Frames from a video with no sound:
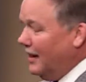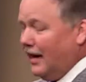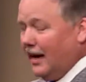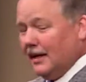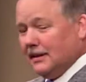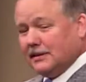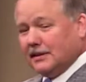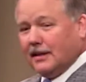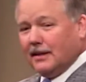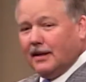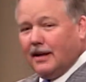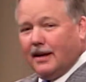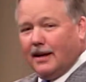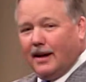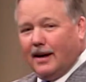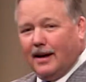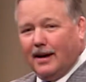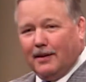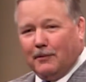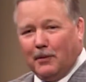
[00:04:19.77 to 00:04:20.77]
I said,
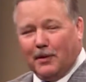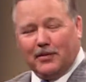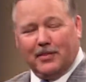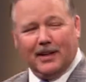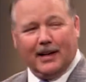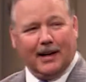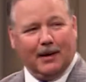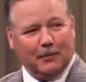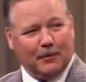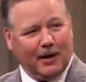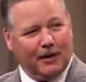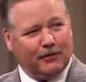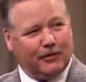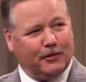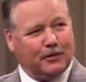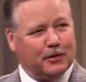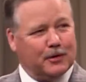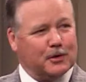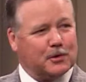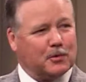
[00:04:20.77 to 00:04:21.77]
uh, one thing I'm grateful
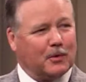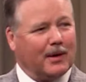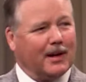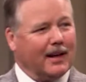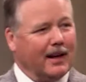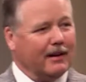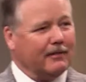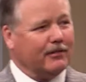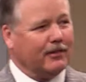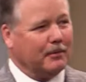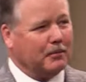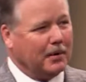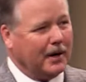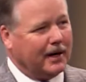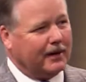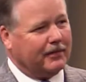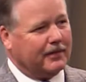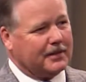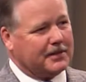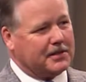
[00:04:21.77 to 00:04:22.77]
for is what I had for
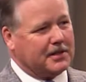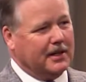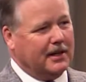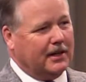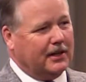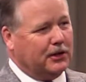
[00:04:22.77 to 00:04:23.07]
breakfast